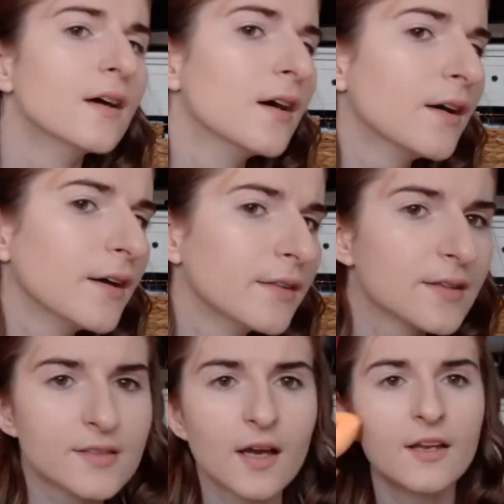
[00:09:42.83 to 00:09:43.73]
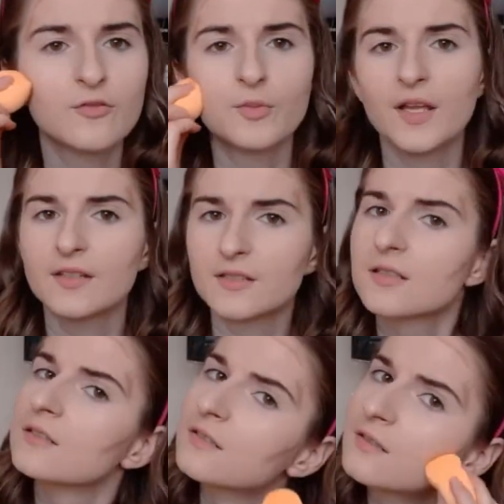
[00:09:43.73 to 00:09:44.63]
All right, that's kind of
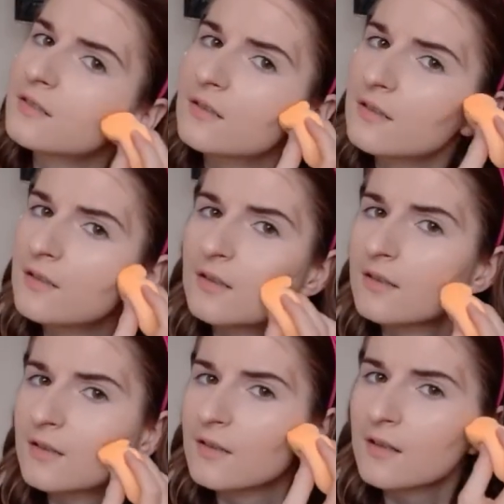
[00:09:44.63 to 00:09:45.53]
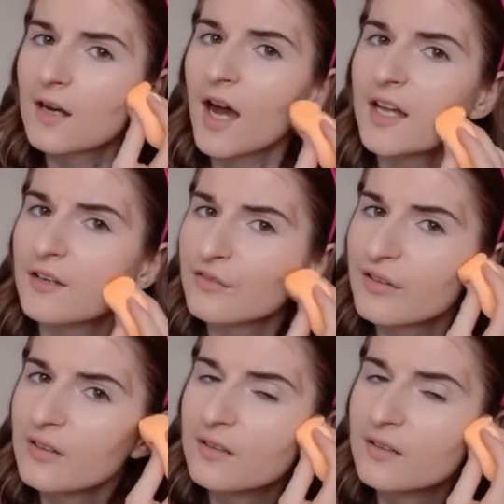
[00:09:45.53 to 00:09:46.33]
blended. Kind of.